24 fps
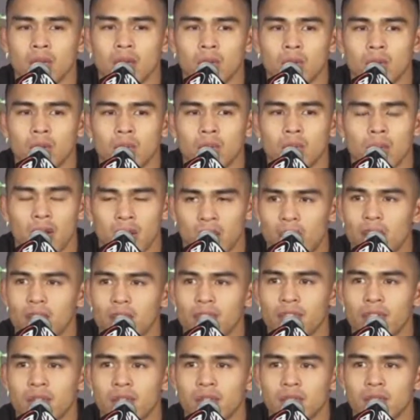my
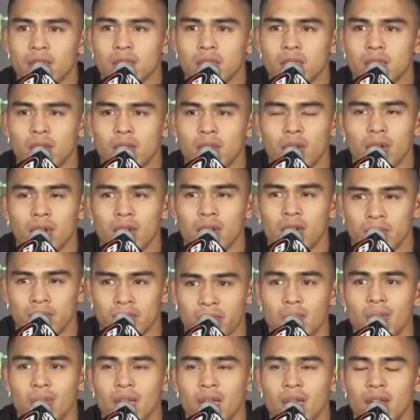confidence. You know, if he
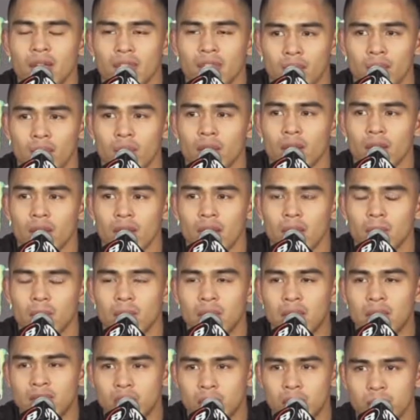believe, if I know that guy
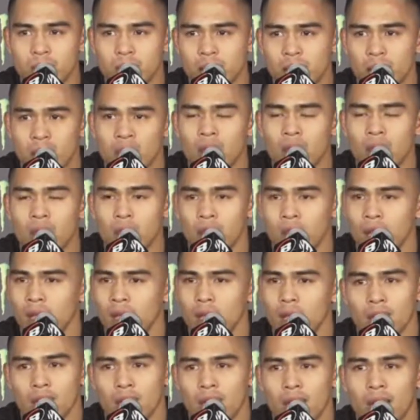believes in me,
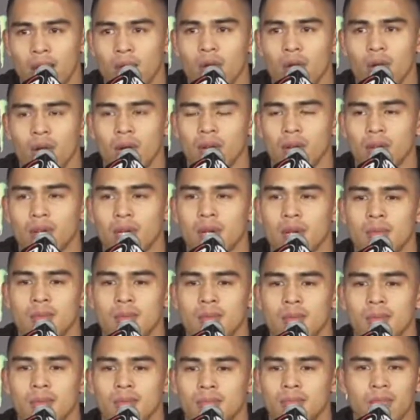I know
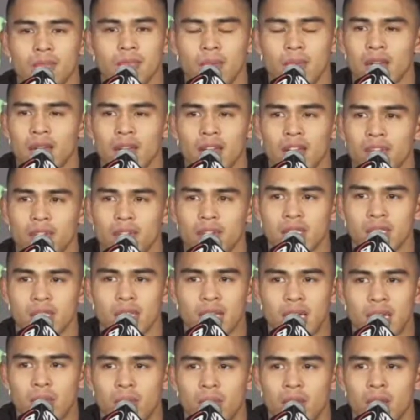I'm, I can face
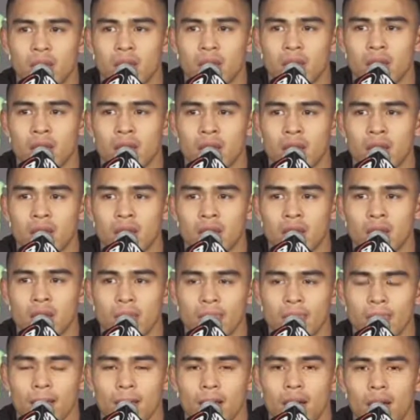anybody.
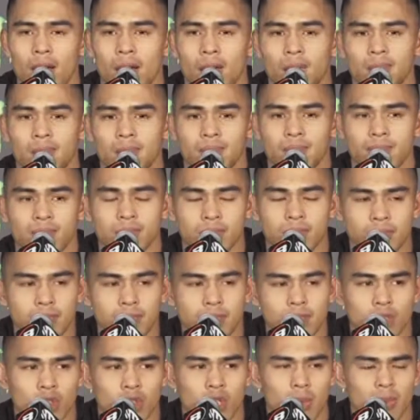Um,
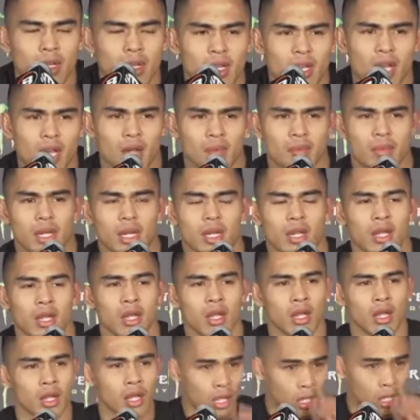so I mean, yeah, I mean,
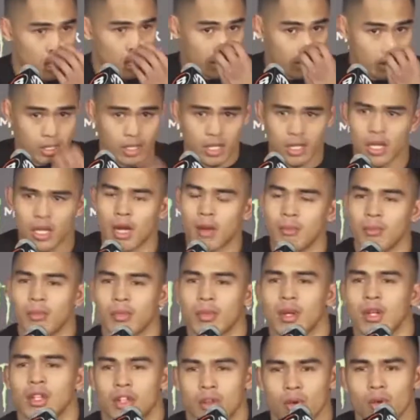I, am
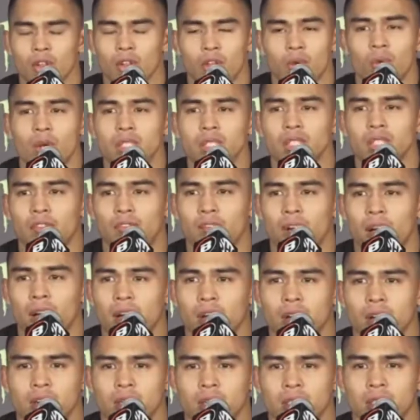there. There was a fire
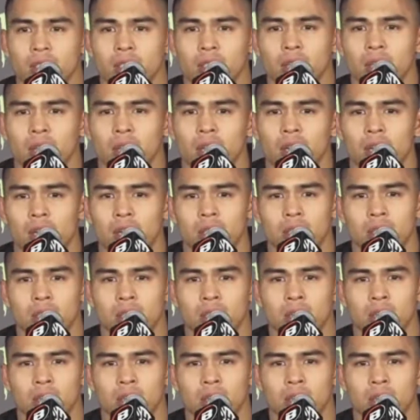because because